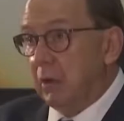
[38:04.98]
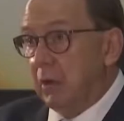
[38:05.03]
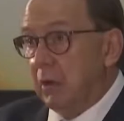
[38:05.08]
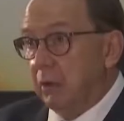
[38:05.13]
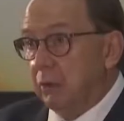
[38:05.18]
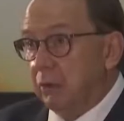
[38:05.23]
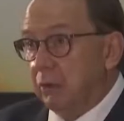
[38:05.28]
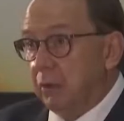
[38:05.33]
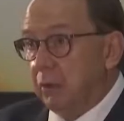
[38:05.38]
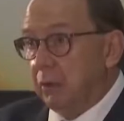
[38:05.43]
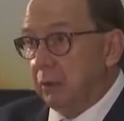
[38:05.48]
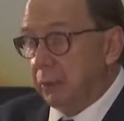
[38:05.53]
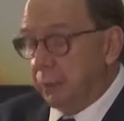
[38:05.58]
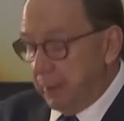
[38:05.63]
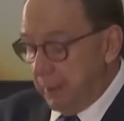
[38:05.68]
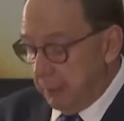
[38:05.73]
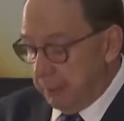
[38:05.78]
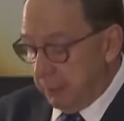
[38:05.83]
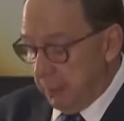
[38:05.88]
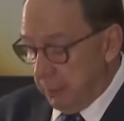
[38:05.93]
of
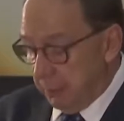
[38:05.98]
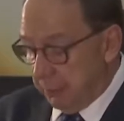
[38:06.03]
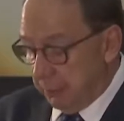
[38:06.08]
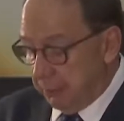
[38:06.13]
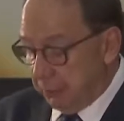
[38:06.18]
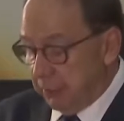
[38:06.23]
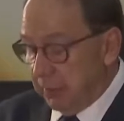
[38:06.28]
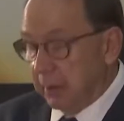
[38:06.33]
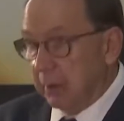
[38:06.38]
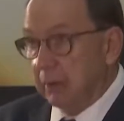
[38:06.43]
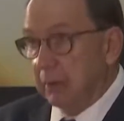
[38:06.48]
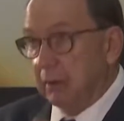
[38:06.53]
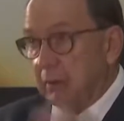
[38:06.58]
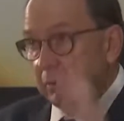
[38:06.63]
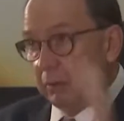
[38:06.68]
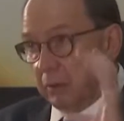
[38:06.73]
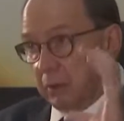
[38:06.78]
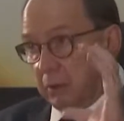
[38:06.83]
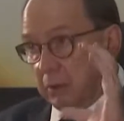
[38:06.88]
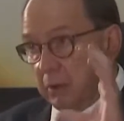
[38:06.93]
repurposing,
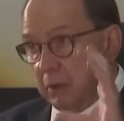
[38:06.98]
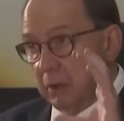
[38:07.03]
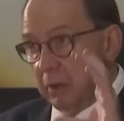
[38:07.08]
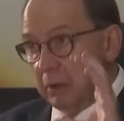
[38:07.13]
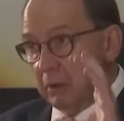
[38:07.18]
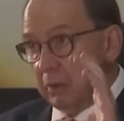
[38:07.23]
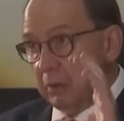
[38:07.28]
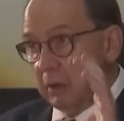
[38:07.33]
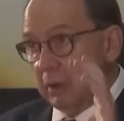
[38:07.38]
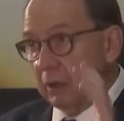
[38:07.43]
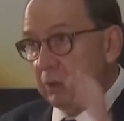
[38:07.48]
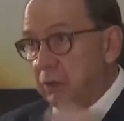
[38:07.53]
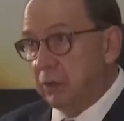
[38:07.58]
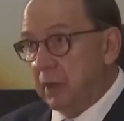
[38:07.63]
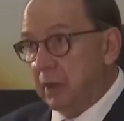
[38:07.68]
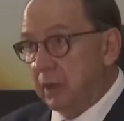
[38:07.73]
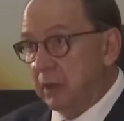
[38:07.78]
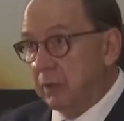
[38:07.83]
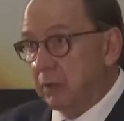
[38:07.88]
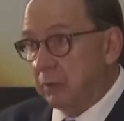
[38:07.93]
not at
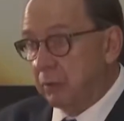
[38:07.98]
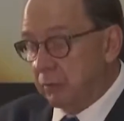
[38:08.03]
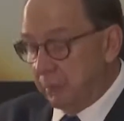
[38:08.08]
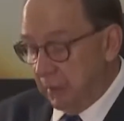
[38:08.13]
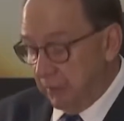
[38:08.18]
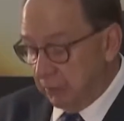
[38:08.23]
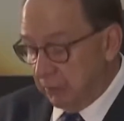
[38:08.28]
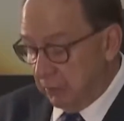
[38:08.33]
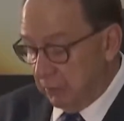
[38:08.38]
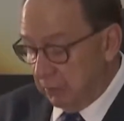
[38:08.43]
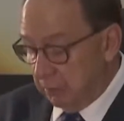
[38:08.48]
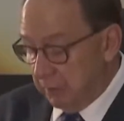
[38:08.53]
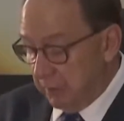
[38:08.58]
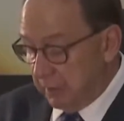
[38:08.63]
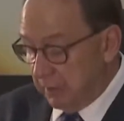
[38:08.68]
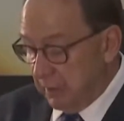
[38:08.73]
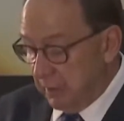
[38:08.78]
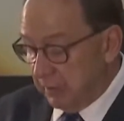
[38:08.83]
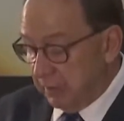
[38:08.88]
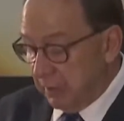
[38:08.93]
executive level,
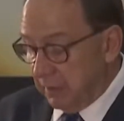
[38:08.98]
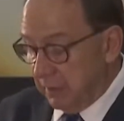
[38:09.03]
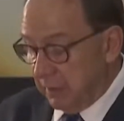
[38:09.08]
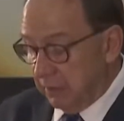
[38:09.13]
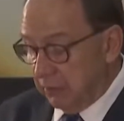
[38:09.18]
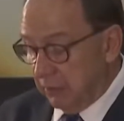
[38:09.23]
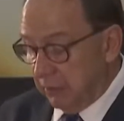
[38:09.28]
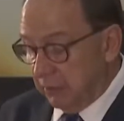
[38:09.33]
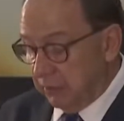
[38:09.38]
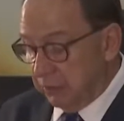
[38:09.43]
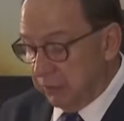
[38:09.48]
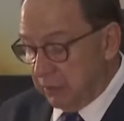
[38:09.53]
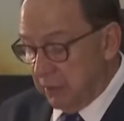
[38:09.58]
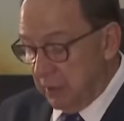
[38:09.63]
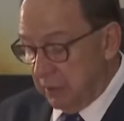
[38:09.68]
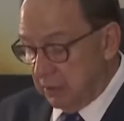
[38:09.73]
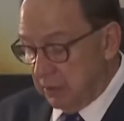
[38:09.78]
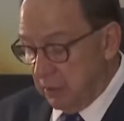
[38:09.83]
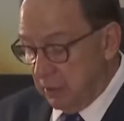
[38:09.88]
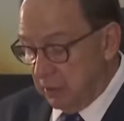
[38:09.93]
but at the level of
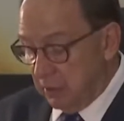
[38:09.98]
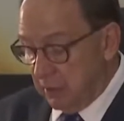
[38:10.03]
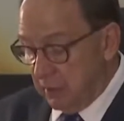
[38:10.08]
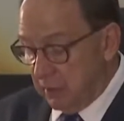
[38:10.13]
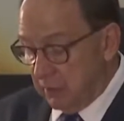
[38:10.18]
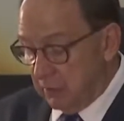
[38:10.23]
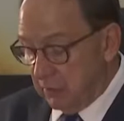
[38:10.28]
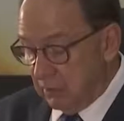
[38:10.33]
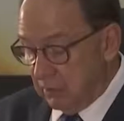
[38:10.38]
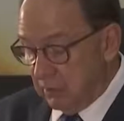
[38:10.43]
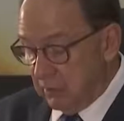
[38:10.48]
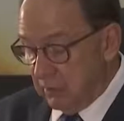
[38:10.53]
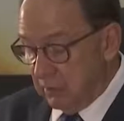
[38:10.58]
state-owned entities.